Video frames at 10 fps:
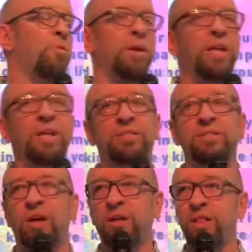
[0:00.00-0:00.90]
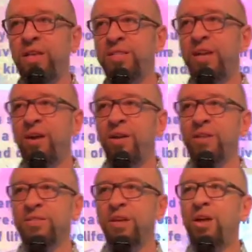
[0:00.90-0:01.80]
going to get stuck in these
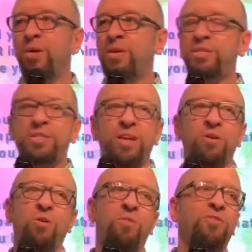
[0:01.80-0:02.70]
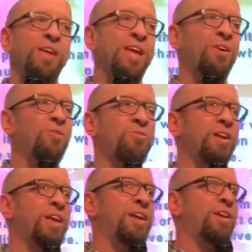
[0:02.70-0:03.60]
areas. We see it over again, over
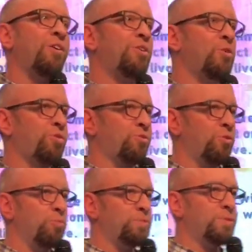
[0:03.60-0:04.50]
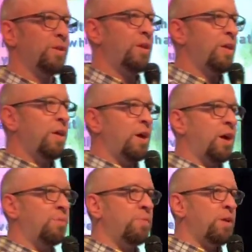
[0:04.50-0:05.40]
again in our youth groups.
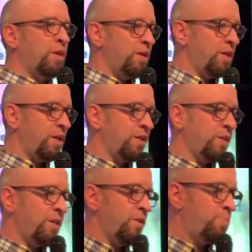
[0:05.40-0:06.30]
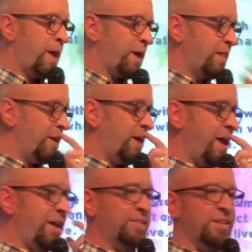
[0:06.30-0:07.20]
Um, it, it, you know, back in the
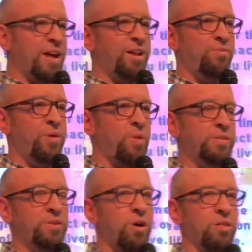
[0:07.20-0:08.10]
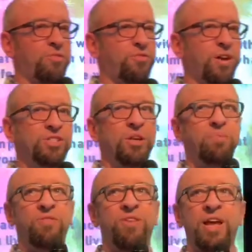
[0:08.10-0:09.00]
80s and 90s, we always called it
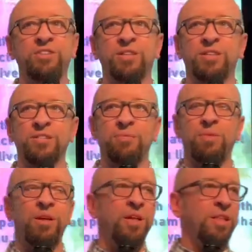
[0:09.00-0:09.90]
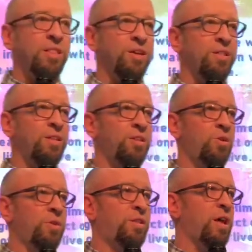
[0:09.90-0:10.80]
friendship evangelism. That
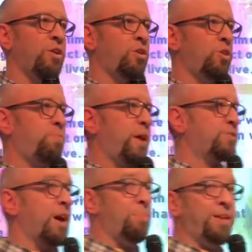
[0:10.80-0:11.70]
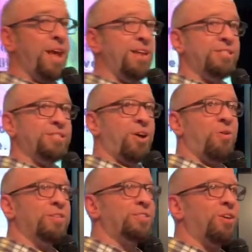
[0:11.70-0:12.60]
you would tell your youth pastor, I'm dating
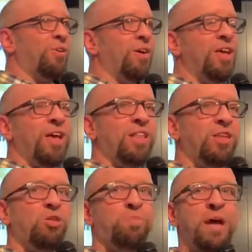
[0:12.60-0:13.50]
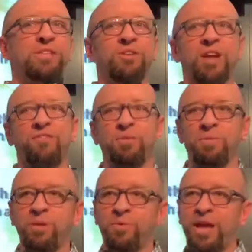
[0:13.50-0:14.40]
so and so. And the youth pastor
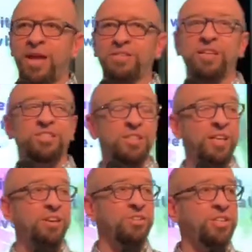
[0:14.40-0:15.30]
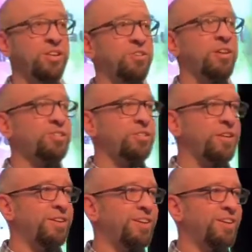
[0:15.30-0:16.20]
inevitably would ask, Is he or she a Christian?